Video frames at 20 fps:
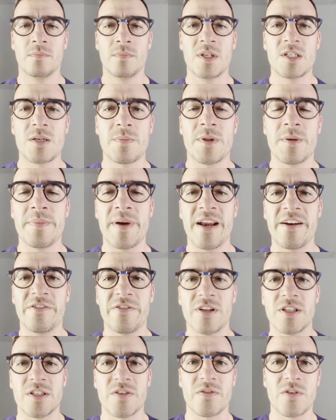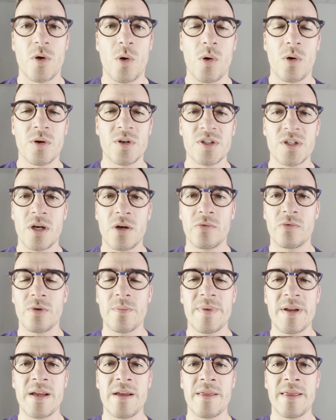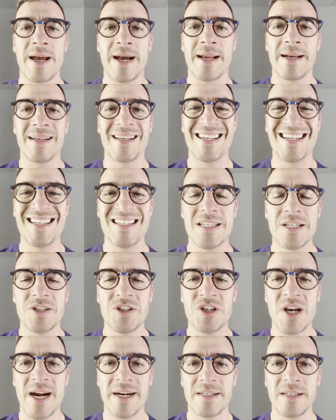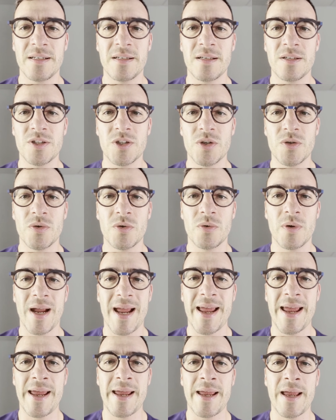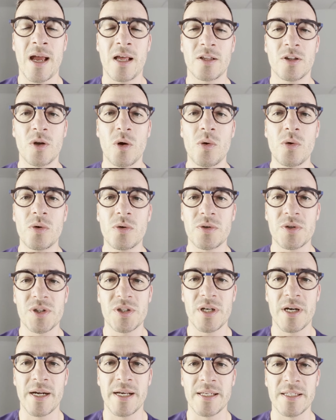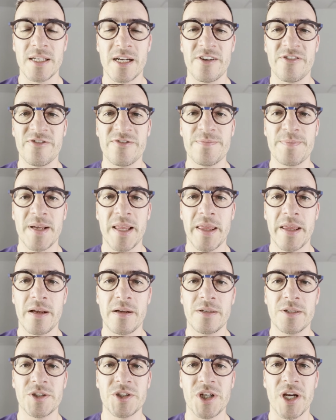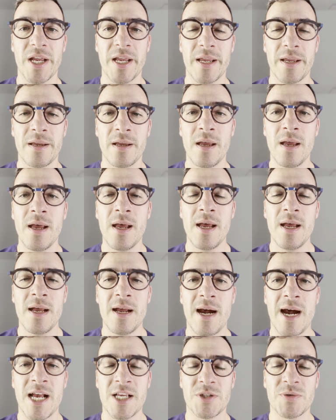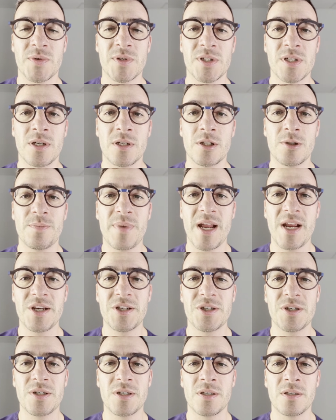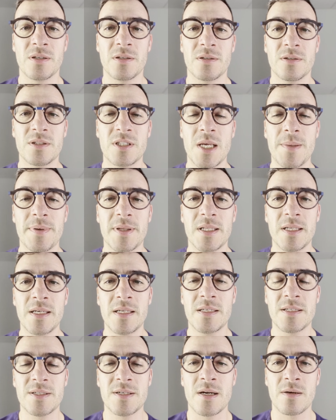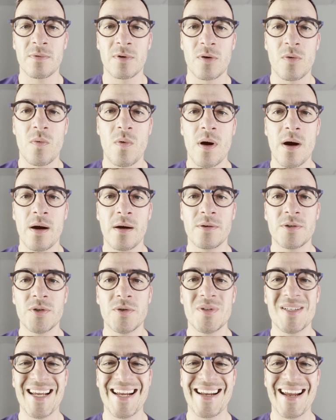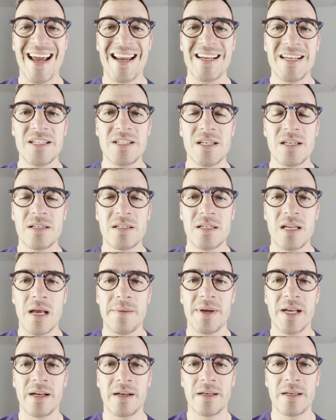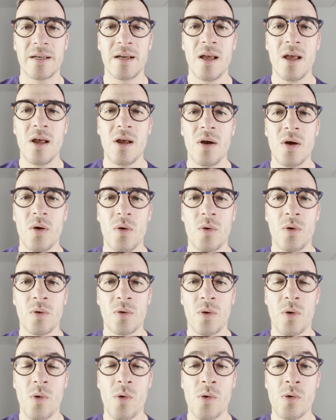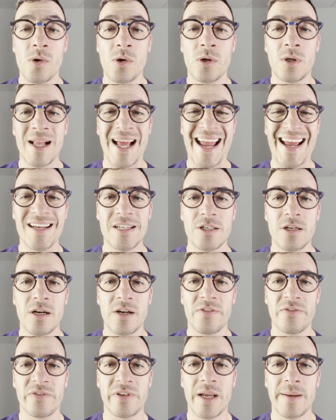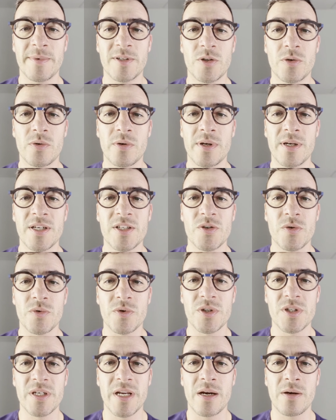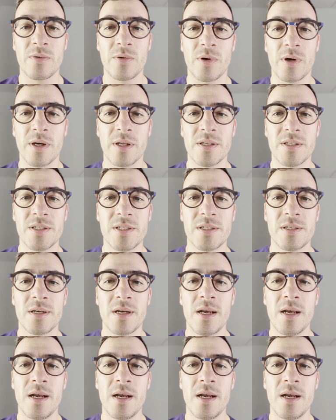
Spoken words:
Some of the benefits of cortisone would be that it is injected into a local site of pathology. As a result, the patient typically does not require to take any systemic or oral anti-inflammatories or steroids.